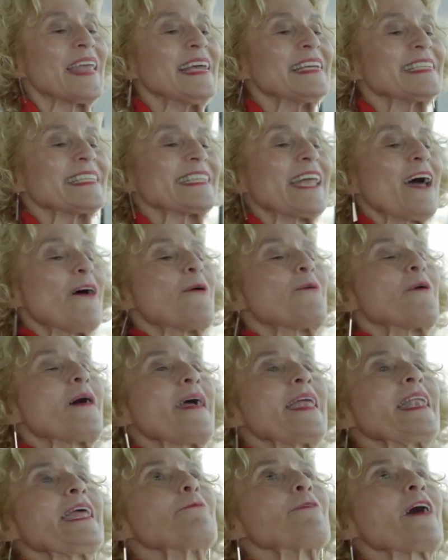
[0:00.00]
So
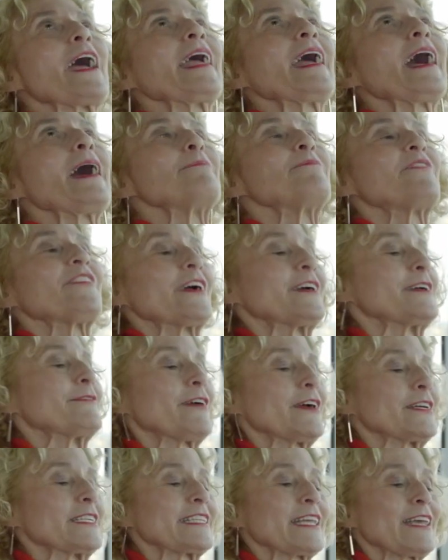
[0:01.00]
anyway, I'm very,
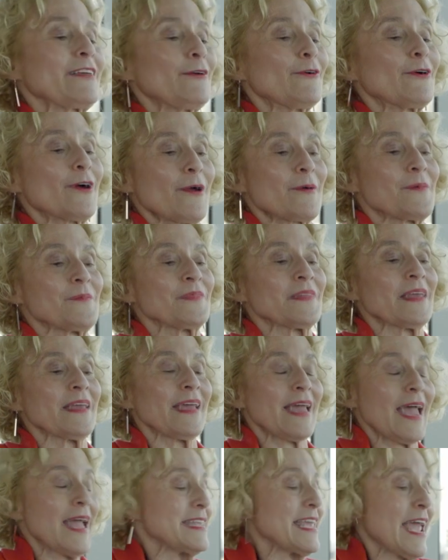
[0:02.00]
very secure.
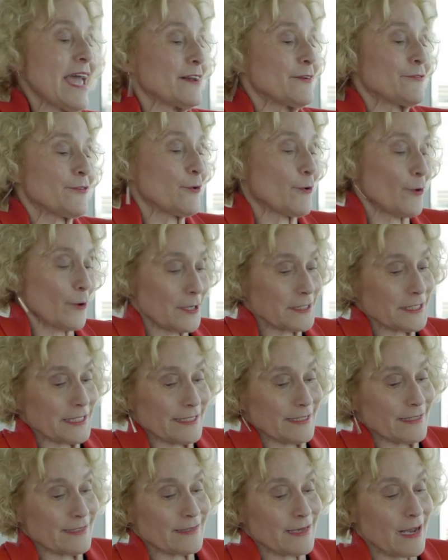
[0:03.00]
And yet, of
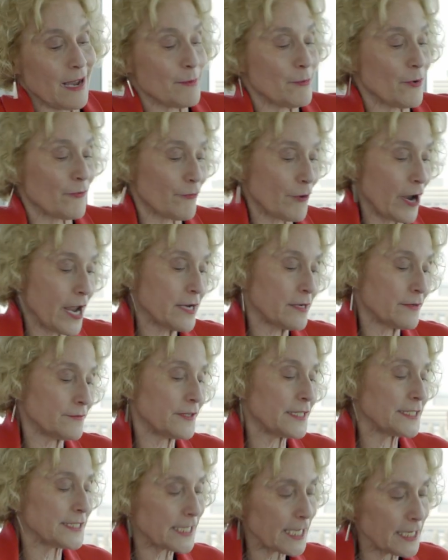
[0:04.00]
course, I'm afraid of
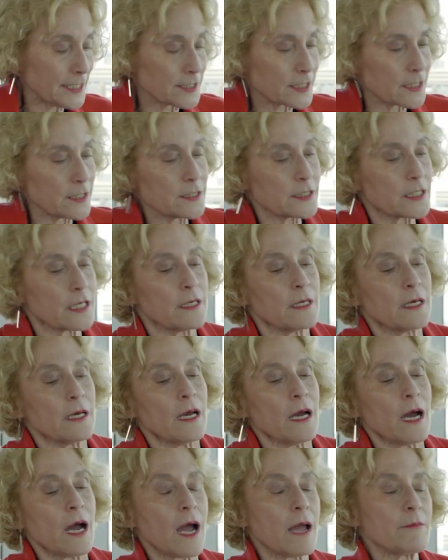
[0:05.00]
diseases,
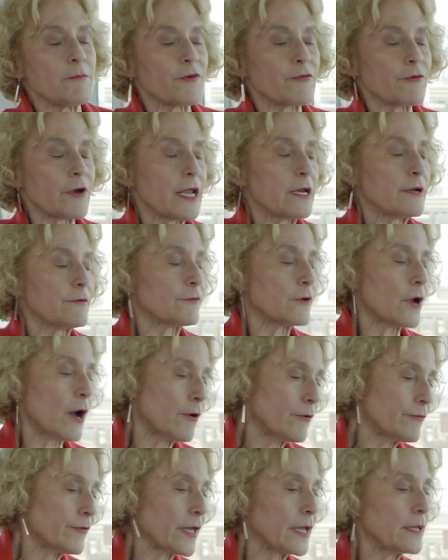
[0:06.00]
I'm afraid of
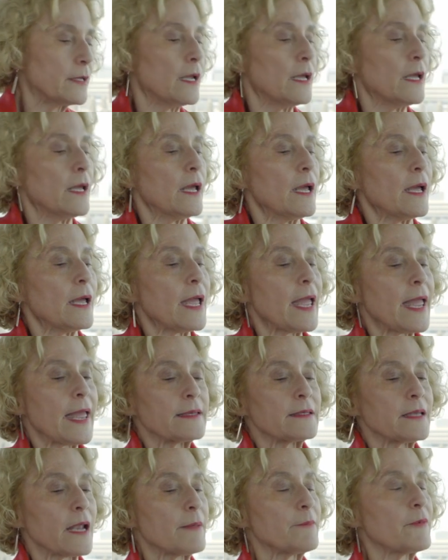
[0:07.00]
COVID,
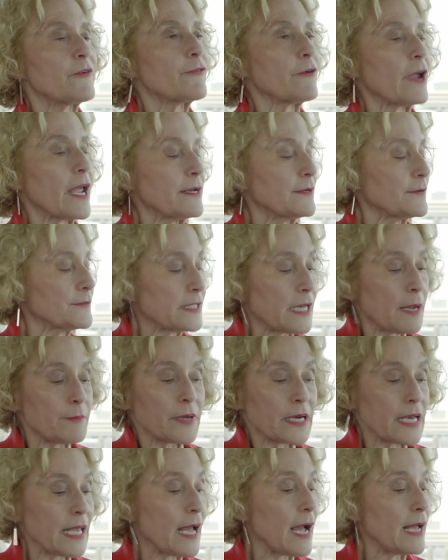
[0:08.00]
and I'm afraid of
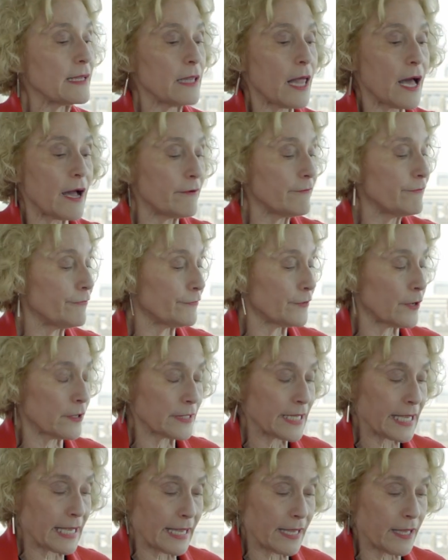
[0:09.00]
somebody I love
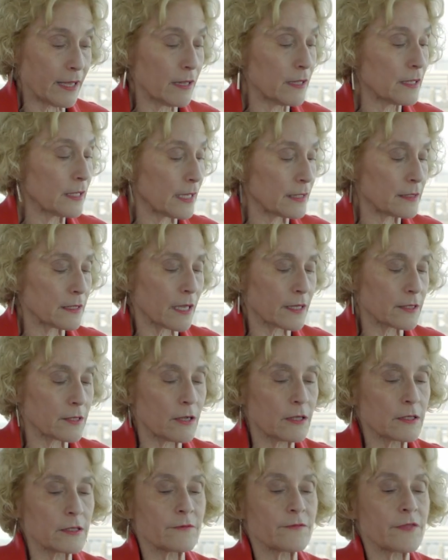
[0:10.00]
falling ill and
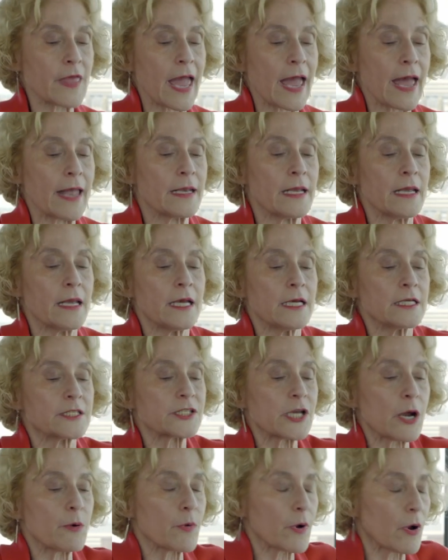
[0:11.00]
all of that.
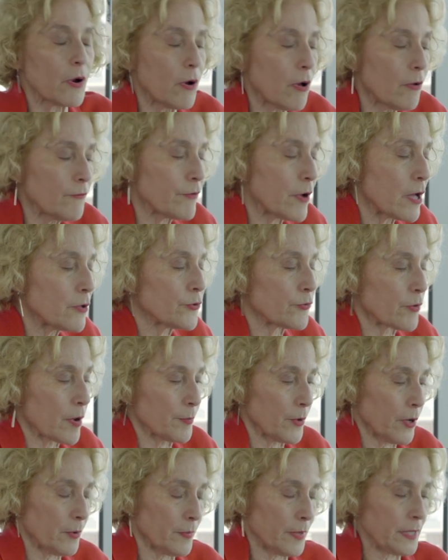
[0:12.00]
So we're all
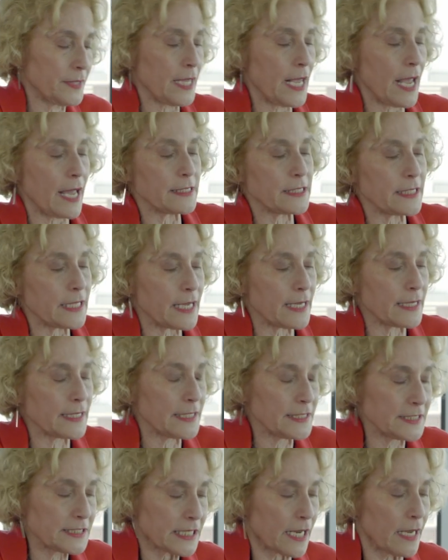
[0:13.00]
vulnerable, but the idea
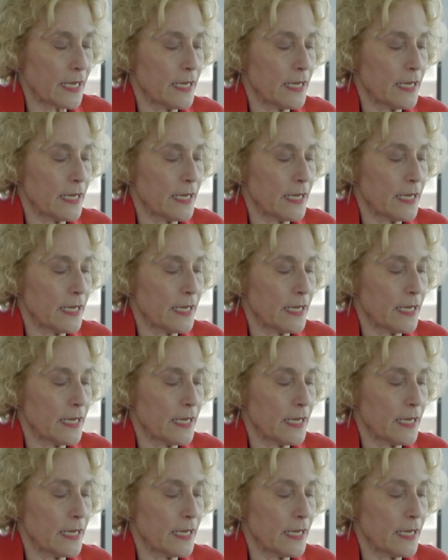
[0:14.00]
is